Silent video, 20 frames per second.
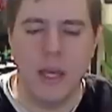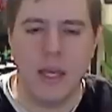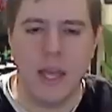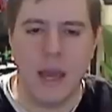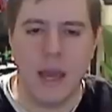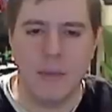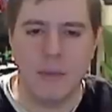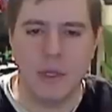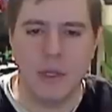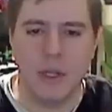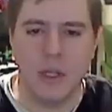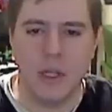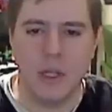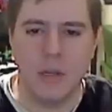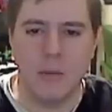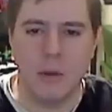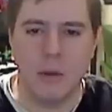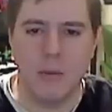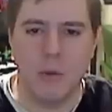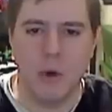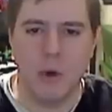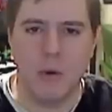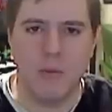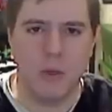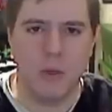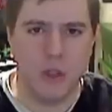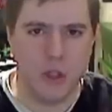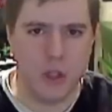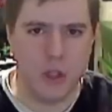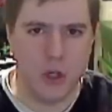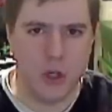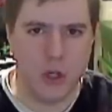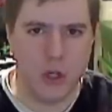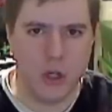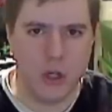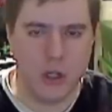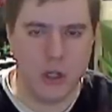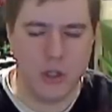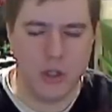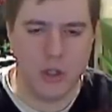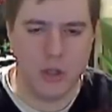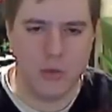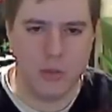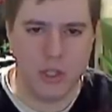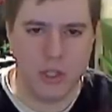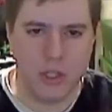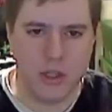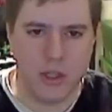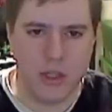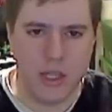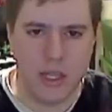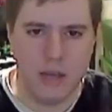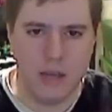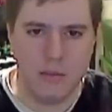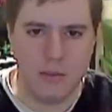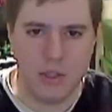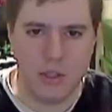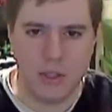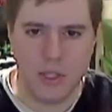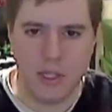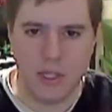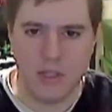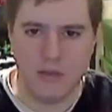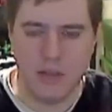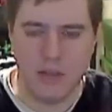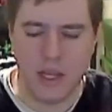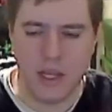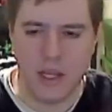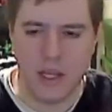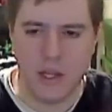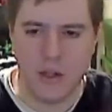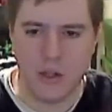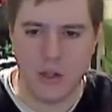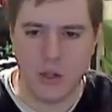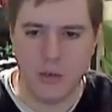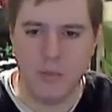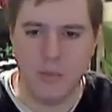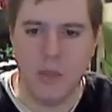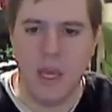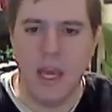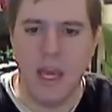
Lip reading: kept it a little bit more mature in terms of the themes and things of that nature,